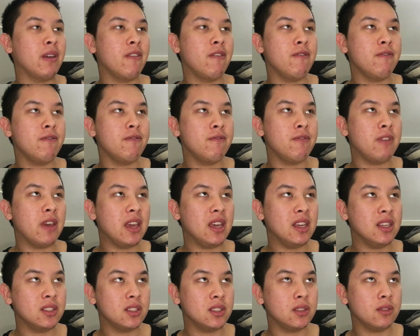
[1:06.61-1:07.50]

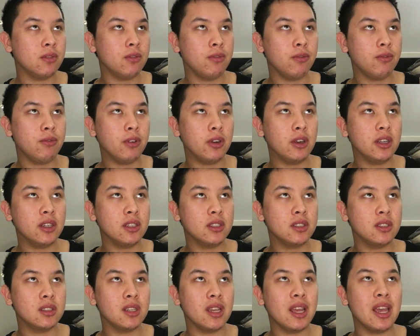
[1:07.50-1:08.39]
face
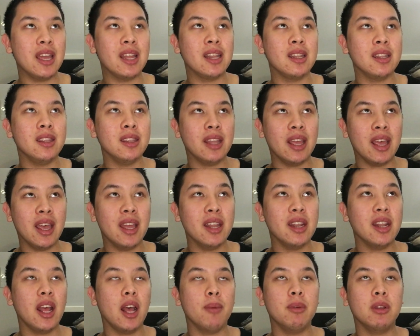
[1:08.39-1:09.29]
first and
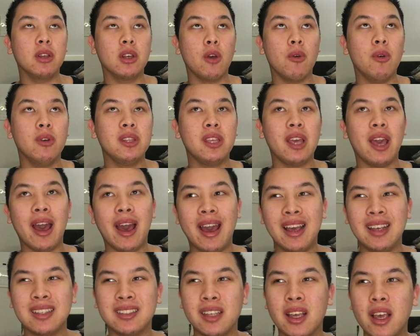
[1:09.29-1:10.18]
then I'm gonna go with the
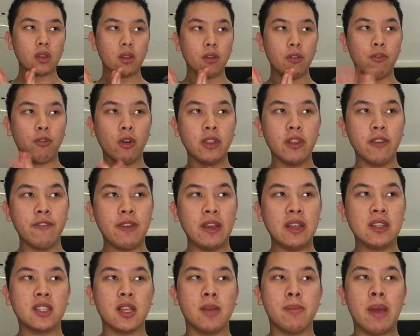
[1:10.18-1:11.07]
eyes. For the
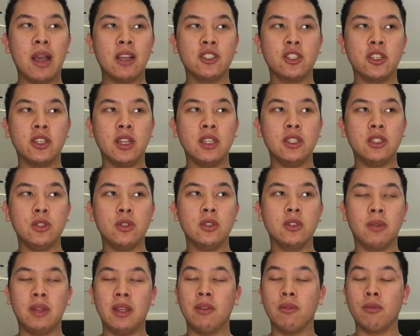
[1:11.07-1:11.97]
face, I'm actually gonna do
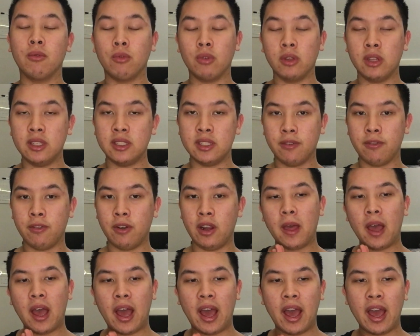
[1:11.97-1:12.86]
something really different.
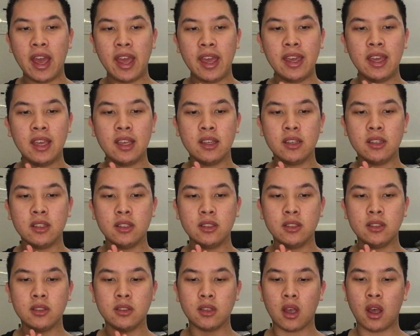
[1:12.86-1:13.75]
I
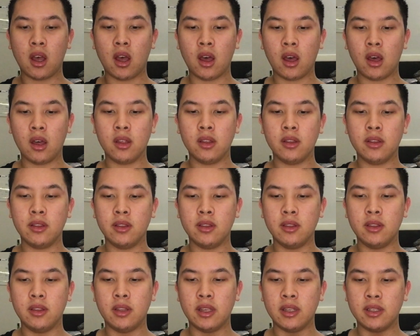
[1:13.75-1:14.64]
saw
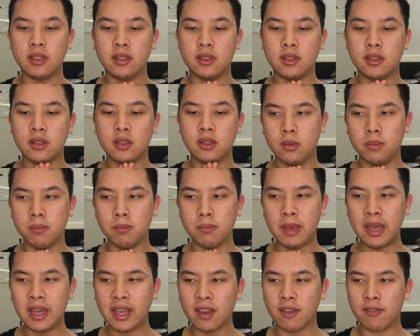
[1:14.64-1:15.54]
this
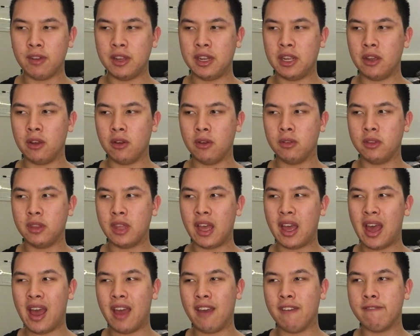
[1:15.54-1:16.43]
makeup video
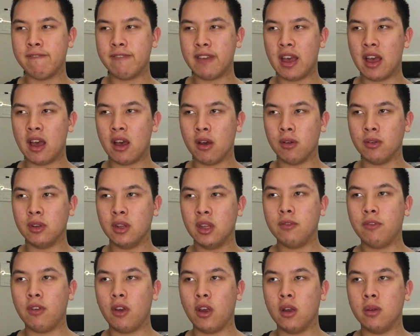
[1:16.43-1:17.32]
that I found
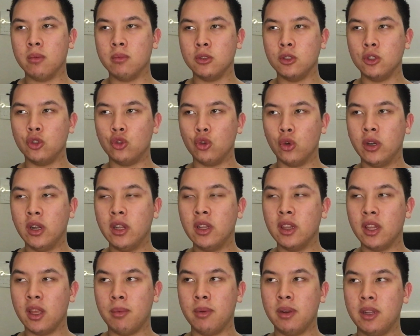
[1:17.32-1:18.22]
from Jordan
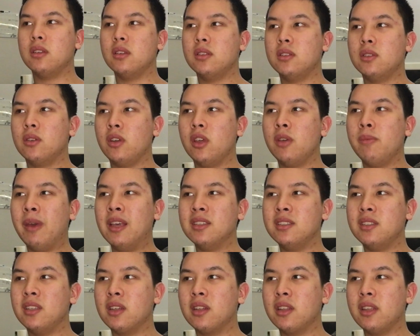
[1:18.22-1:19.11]
Liberty. So he
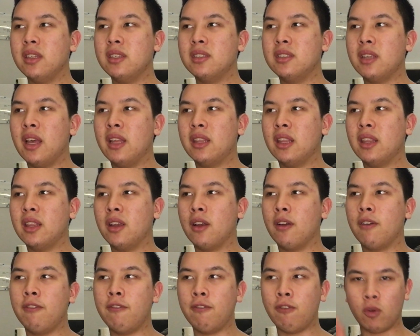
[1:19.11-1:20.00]
basically said that there are
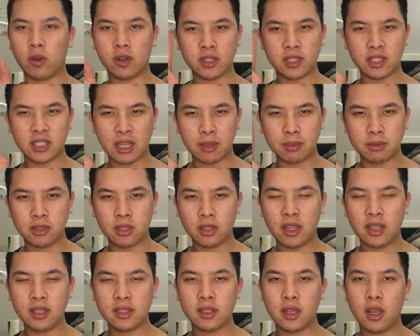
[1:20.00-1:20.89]
four steps to
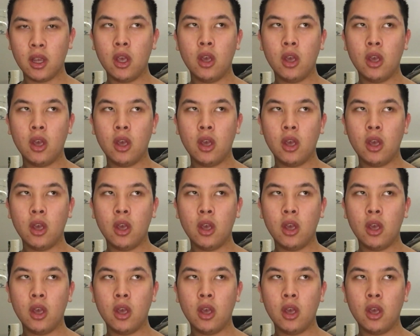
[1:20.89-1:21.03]
this.